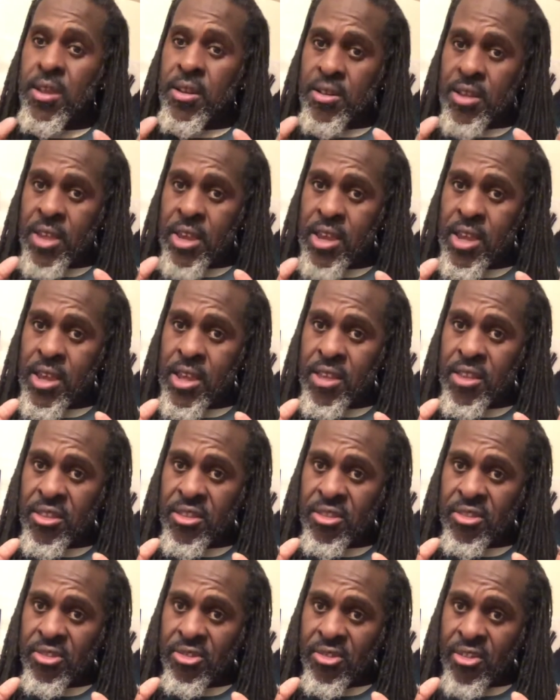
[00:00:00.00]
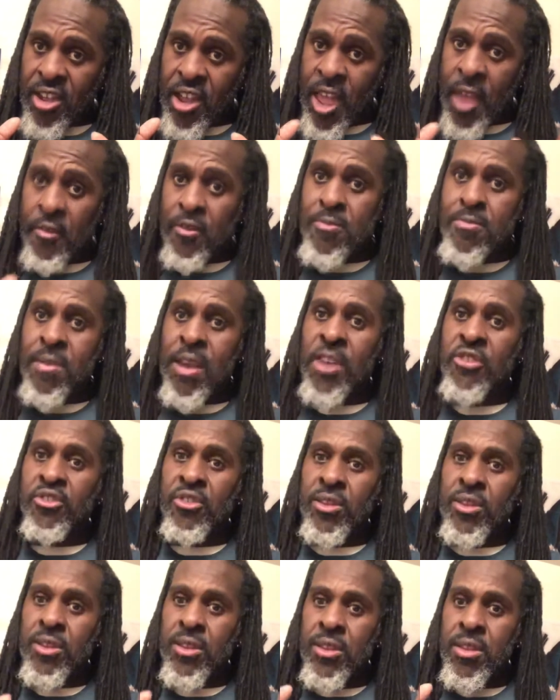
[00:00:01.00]
then the
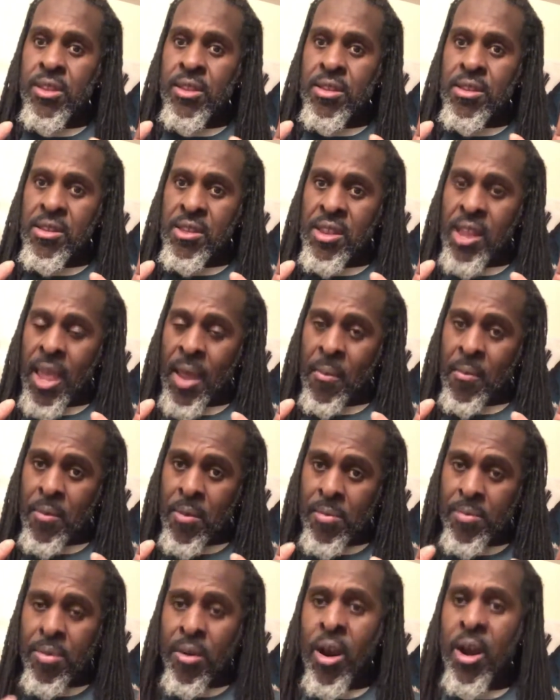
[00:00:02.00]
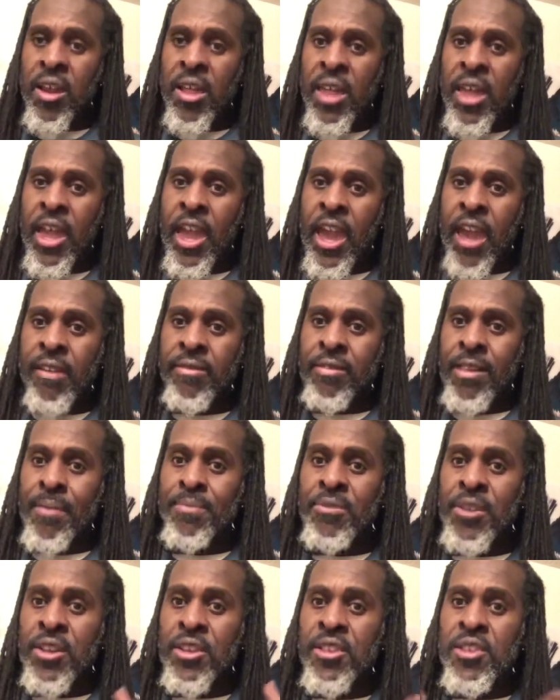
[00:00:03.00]
information that was broadcast that I'm
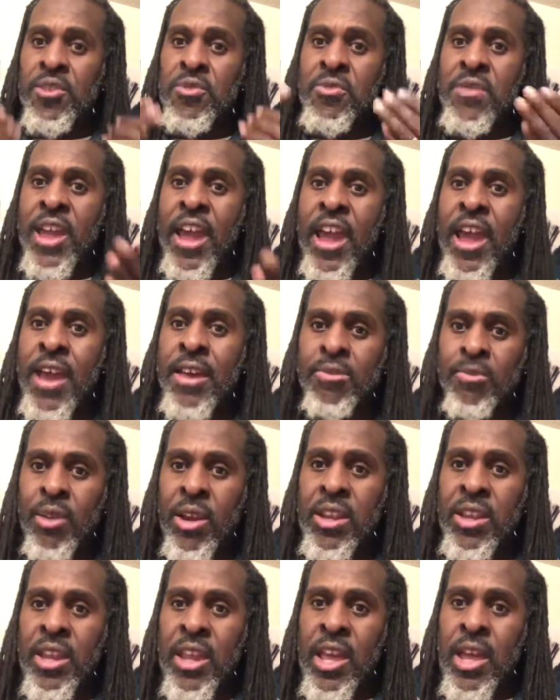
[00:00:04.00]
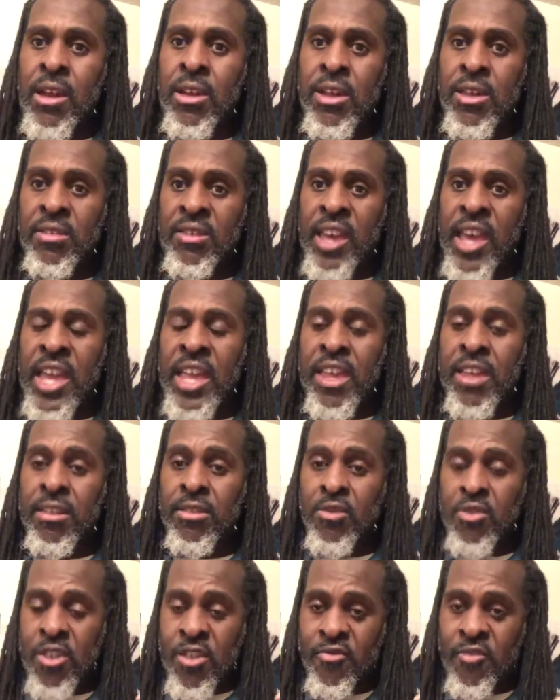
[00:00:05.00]
telling you guys right now is is,
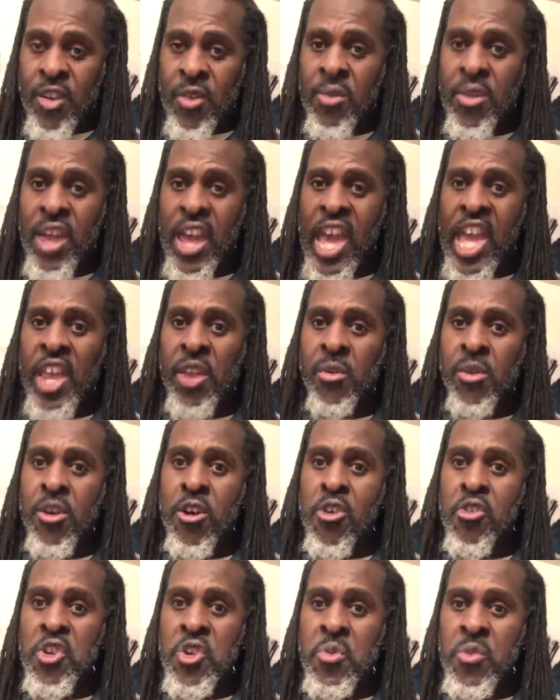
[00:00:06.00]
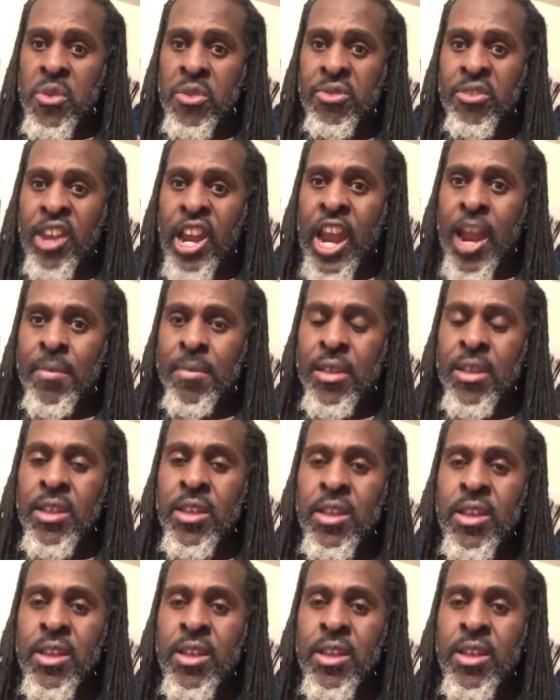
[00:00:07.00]
is very accurate on his retirement.